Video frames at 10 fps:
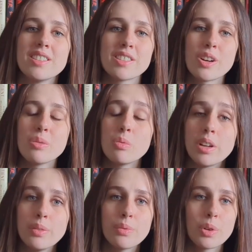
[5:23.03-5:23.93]
So
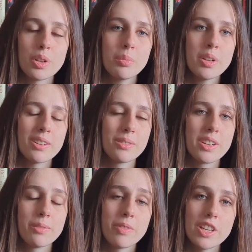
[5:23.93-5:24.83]
one form of
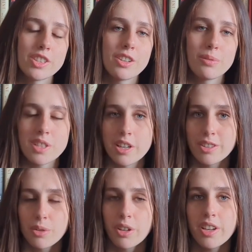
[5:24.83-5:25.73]
an invasion of
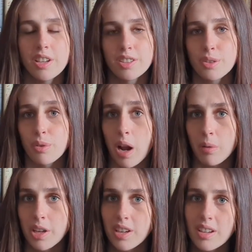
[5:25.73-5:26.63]
territory is
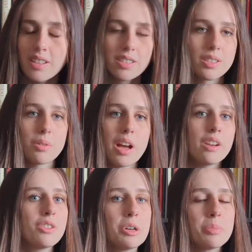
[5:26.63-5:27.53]
crowding. So I
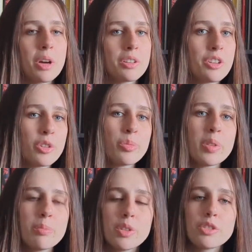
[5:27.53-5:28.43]
don't know about you,
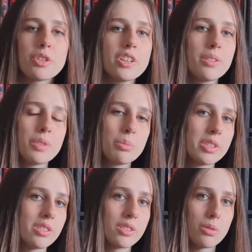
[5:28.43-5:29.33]
but a majority of
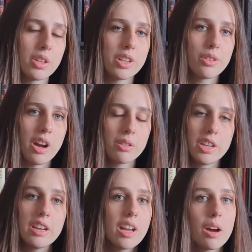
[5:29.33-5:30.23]
humans don't like
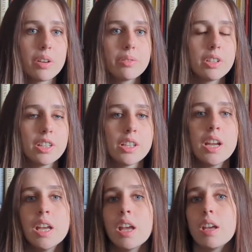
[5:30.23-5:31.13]
crowding. However,
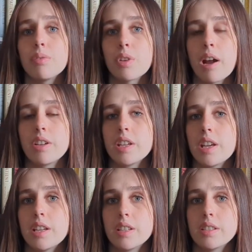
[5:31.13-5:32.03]
if crowding
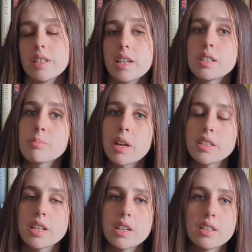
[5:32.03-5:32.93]
is
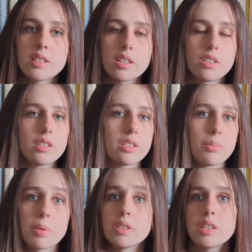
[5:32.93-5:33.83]
expected, such as
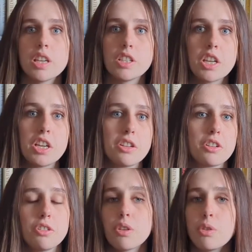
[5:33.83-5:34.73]
a bus station
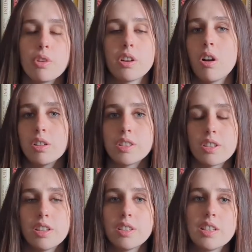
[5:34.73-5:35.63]
or you go to a
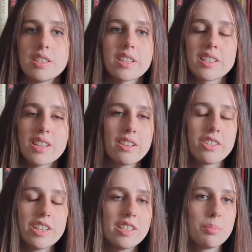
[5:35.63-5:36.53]
concert, then it's less
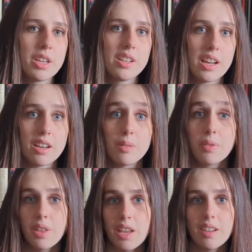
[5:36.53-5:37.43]
likely to be a negative
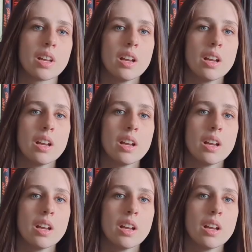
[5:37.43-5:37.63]
thing.